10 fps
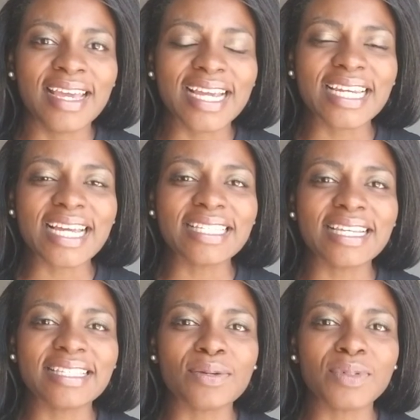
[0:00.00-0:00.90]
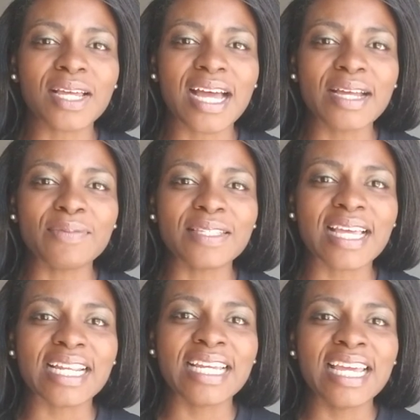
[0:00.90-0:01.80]
Can I say sometimes
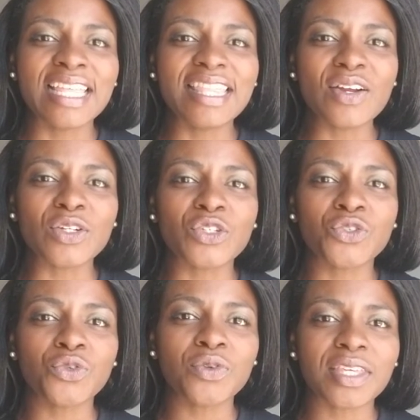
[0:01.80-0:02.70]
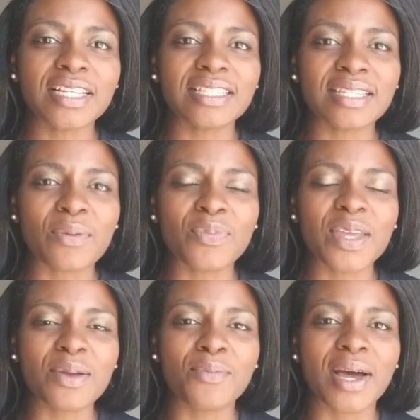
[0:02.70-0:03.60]
that there is truth in
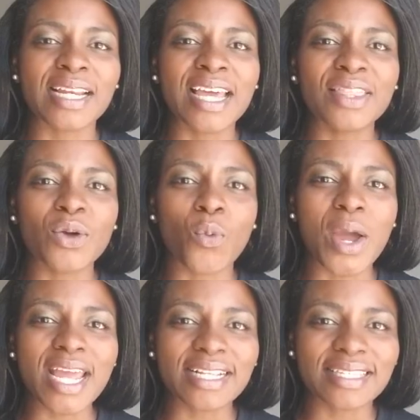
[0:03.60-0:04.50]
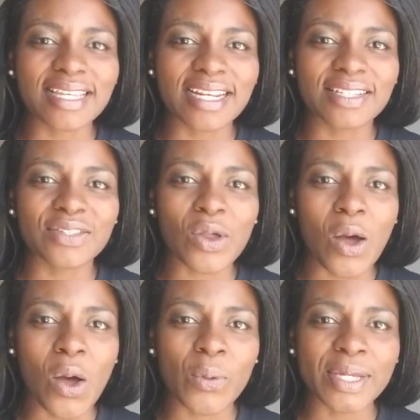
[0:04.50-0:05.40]
something, but the way it's said is
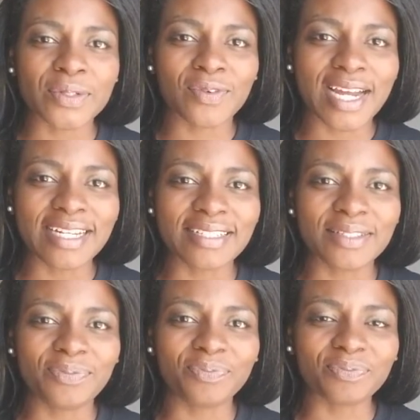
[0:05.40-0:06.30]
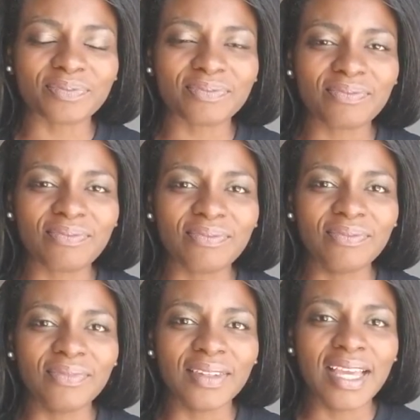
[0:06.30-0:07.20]
not always right?
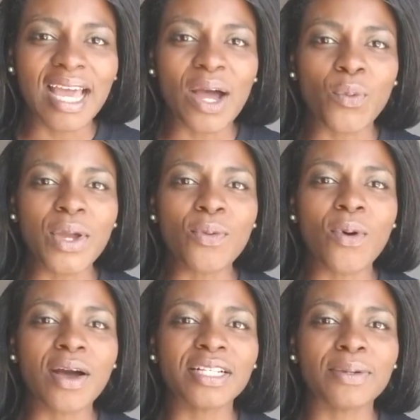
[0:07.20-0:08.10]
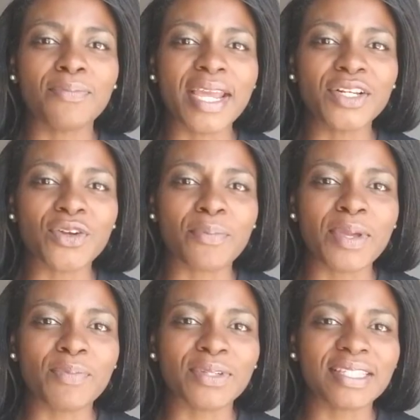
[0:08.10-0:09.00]
And we want to major on
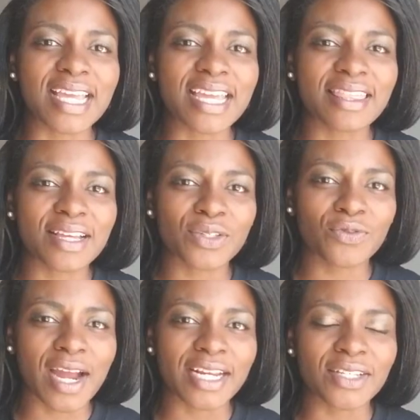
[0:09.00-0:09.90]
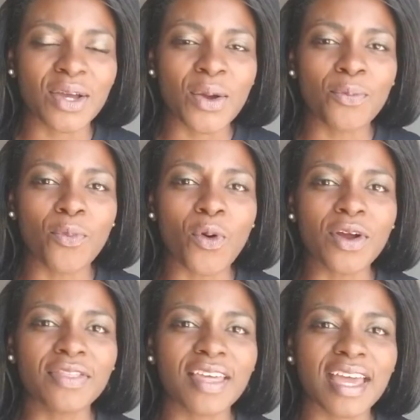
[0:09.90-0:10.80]
people saying things right
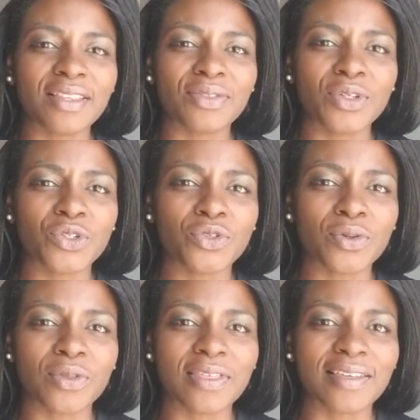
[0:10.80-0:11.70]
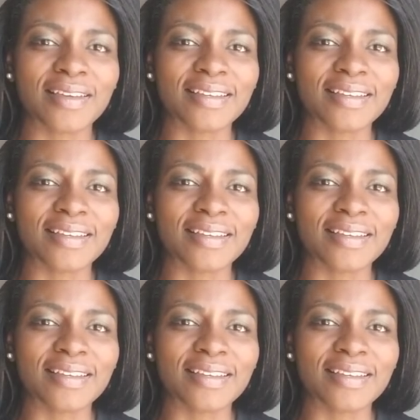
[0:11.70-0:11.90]
more than the truth.